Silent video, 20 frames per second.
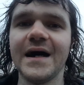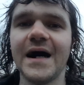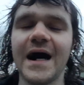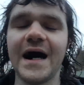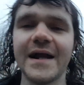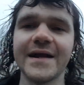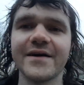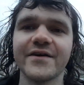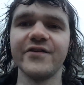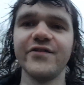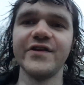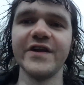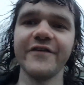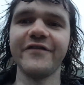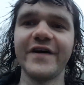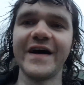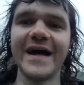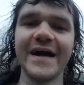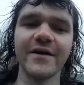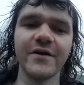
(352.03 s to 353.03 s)
on a
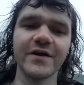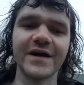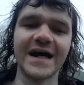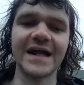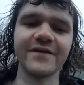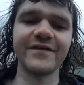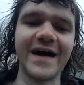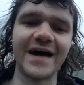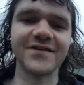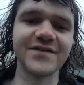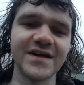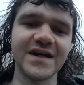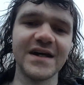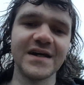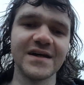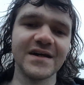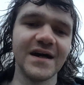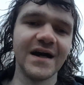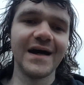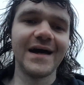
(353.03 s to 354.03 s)
cliffhanger, kind of asking,